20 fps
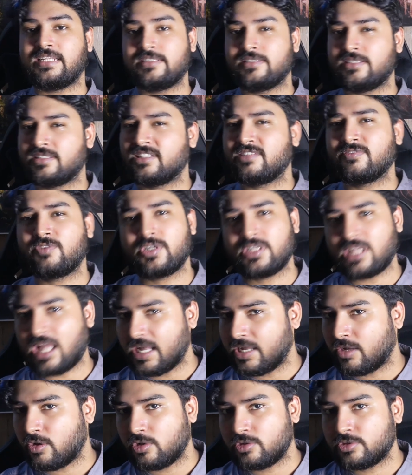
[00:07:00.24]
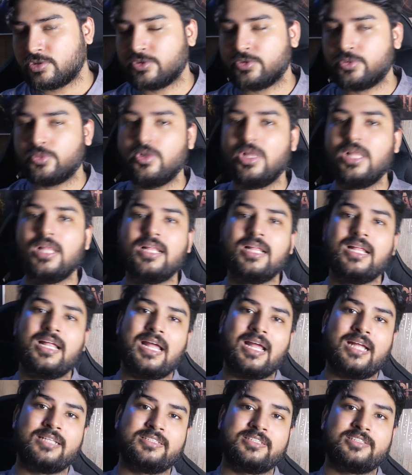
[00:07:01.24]
And this is what I also do.
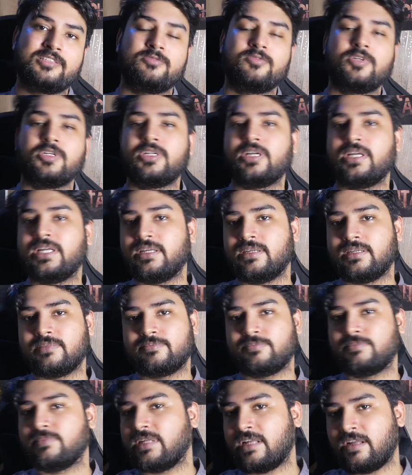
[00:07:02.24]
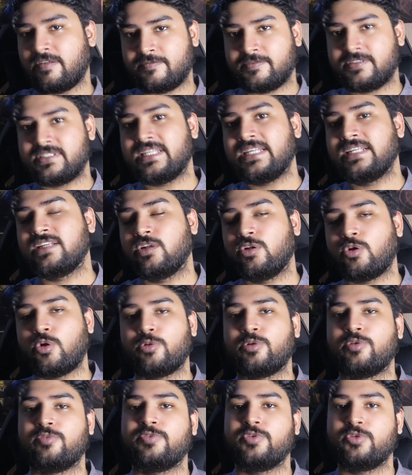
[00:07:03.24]
And this is what I have seen a
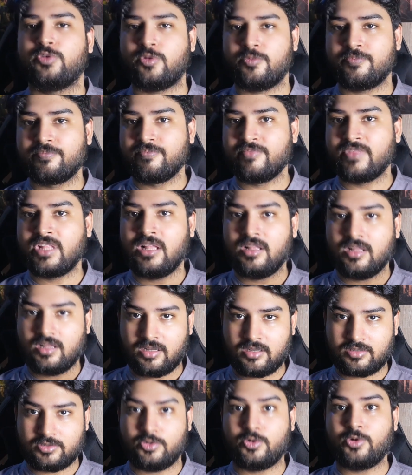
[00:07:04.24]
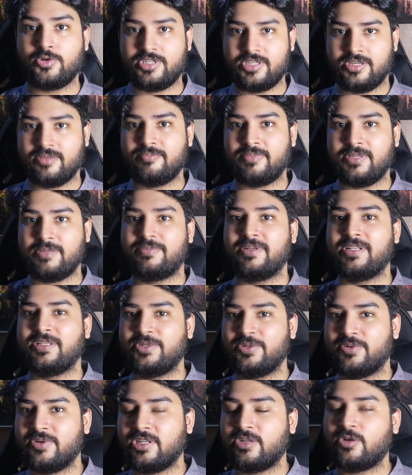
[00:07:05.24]
lot of, good people
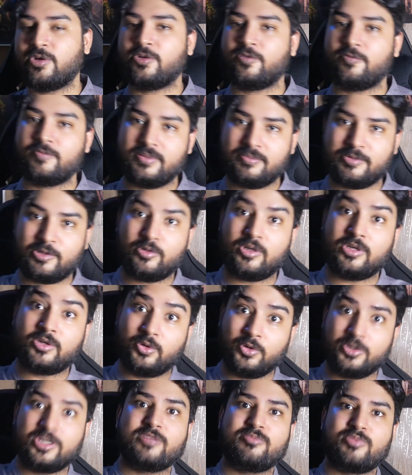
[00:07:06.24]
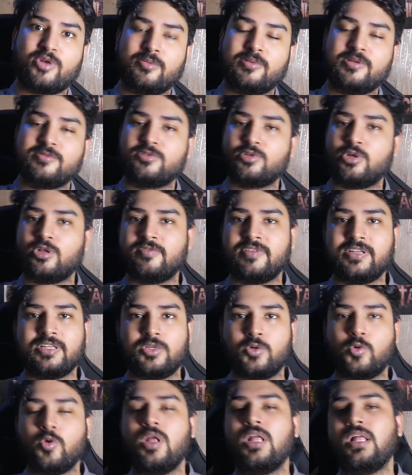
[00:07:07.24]
do, a lot of people who are good at problem solving
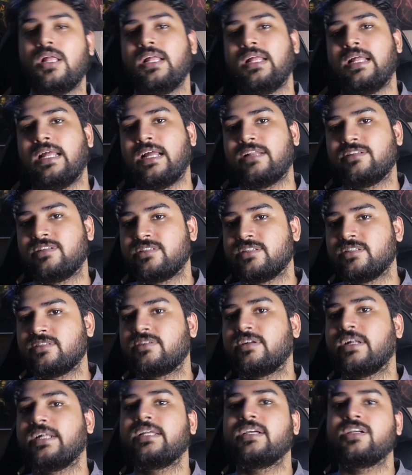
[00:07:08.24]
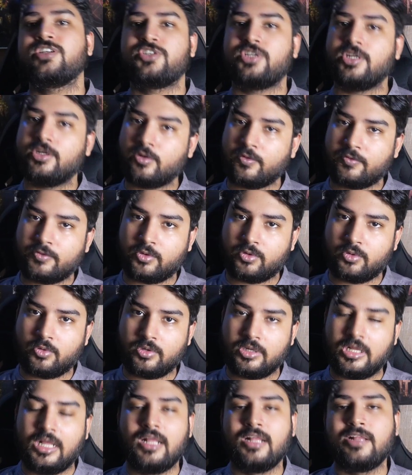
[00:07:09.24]
do. And this is creating a sheet of your
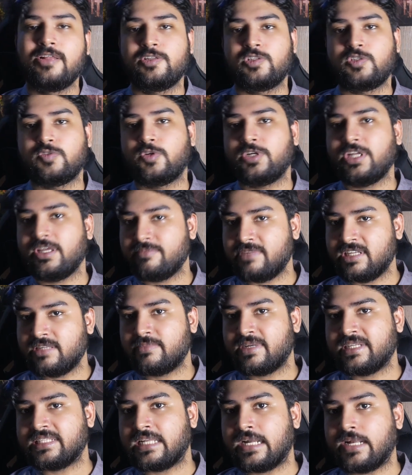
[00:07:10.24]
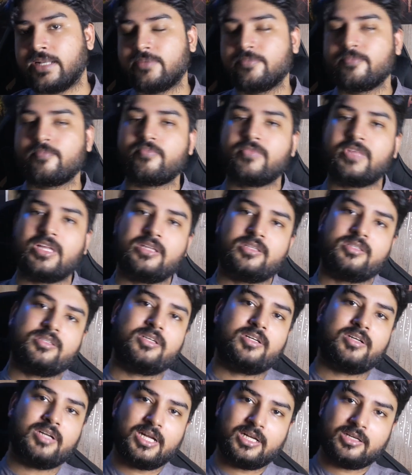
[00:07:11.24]
own. So what I mean by that is
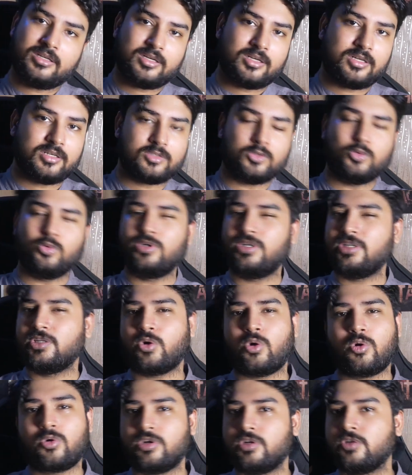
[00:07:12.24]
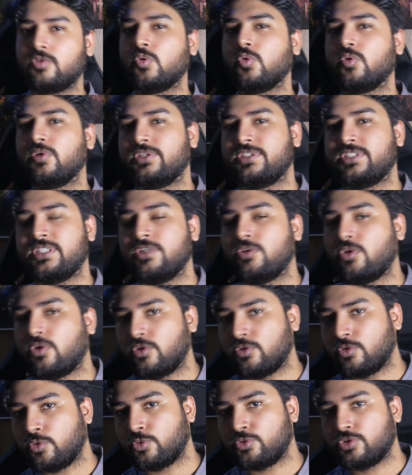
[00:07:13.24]
create a Google Doc or a Google Sheet or a
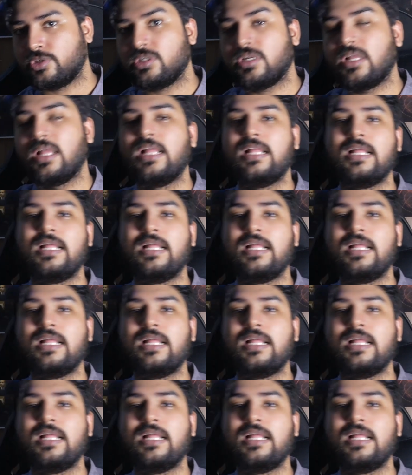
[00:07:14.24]
Notion,